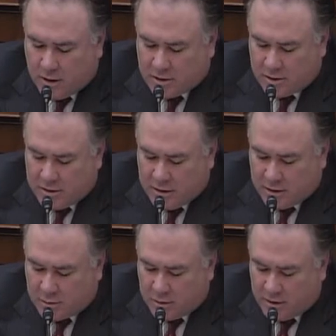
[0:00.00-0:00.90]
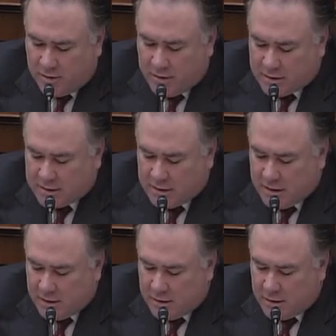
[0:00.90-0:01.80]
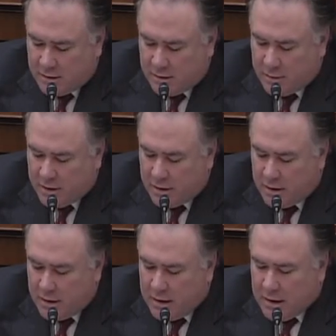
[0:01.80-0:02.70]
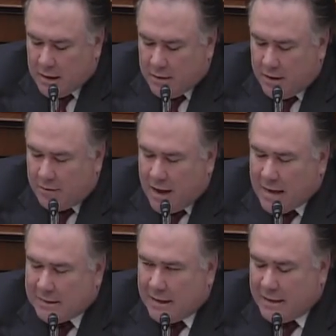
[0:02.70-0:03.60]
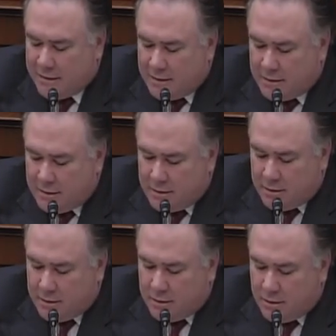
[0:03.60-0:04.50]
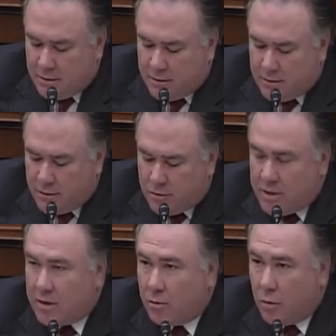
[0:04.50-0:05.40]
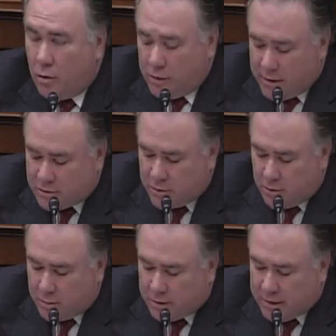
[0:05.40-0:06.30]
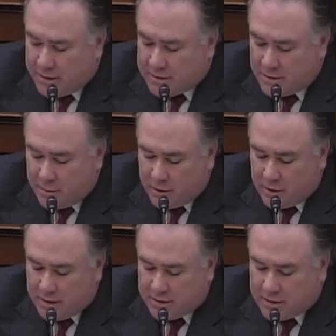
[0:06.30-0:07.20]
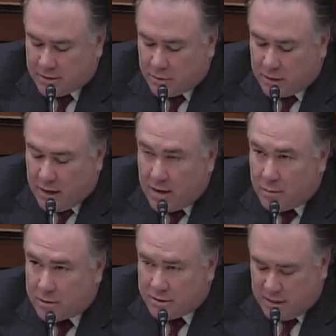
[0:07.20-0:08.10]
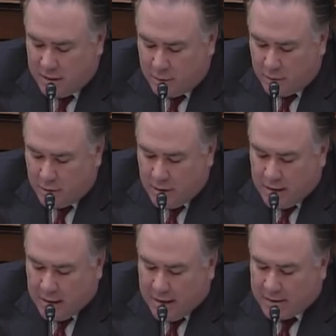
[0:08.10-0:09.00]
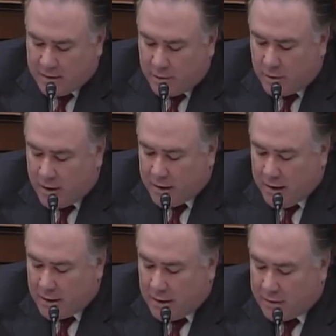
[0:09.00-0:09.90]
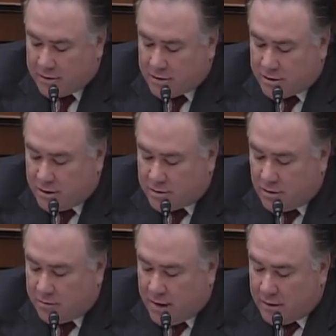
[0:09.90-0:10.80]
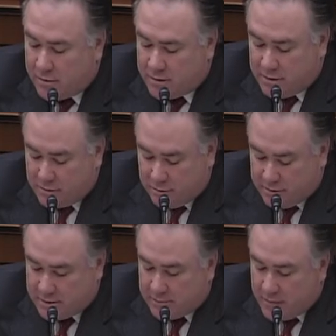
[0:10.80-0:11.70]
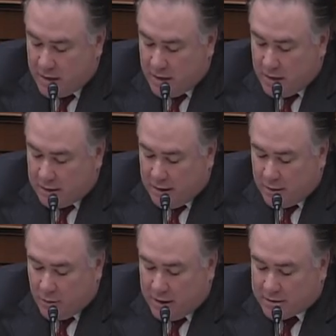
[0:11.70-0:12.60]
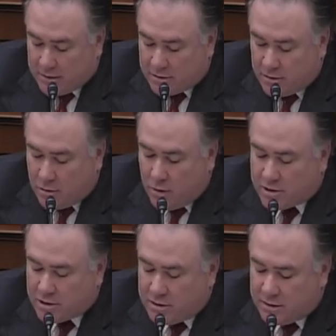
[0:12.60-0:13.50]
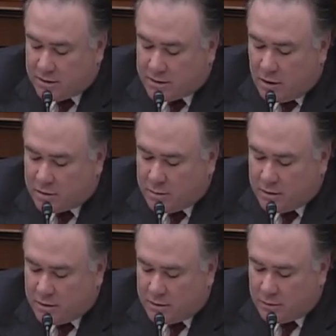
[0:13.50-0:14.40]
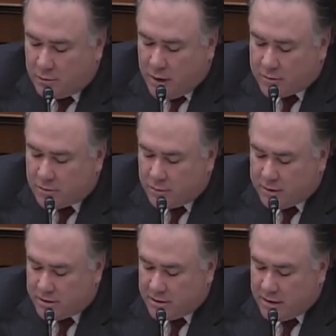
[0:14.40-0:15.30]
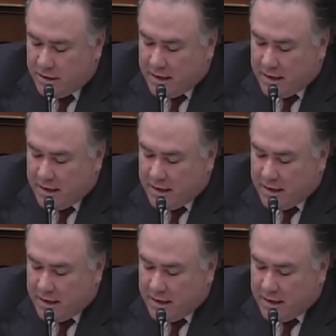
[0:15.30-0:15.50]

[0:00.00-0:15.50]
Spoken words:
question deals with the events, again, that have highlighted the unique role Israel plays in the Middle East as a reliable, stable, and democratic ally that shares our values and interests. Likewise, there is no question that the tumult throughout the region,